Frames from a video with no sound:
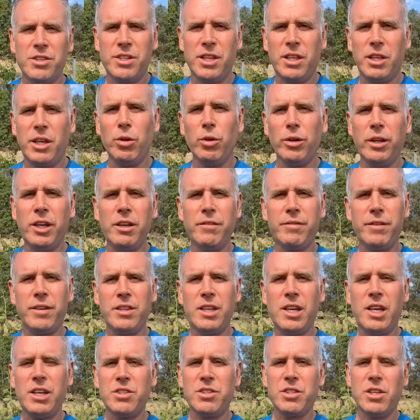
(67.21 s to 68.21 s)
So they're looking for
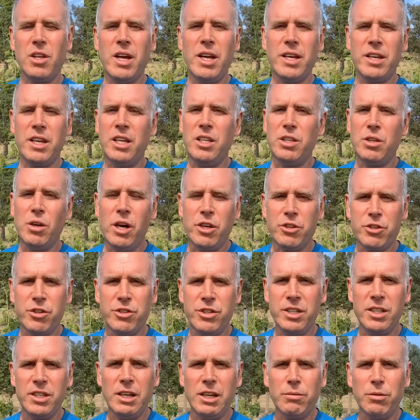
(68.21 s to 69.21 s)
things like your
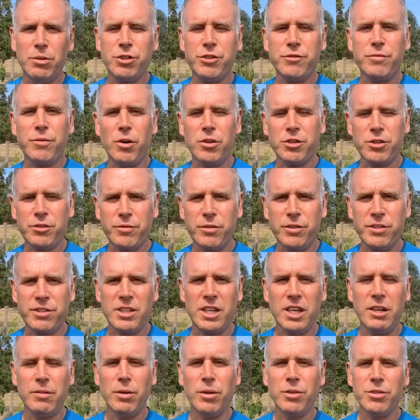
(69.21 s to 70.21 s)
nitrogen levels,
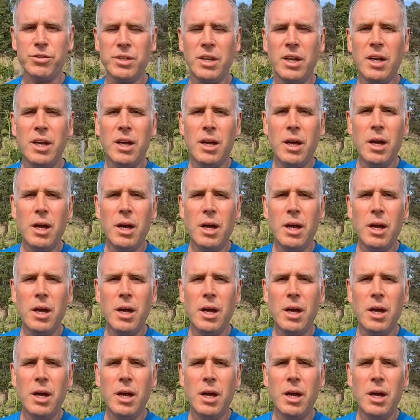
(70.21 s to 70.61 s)
phosphorus levels,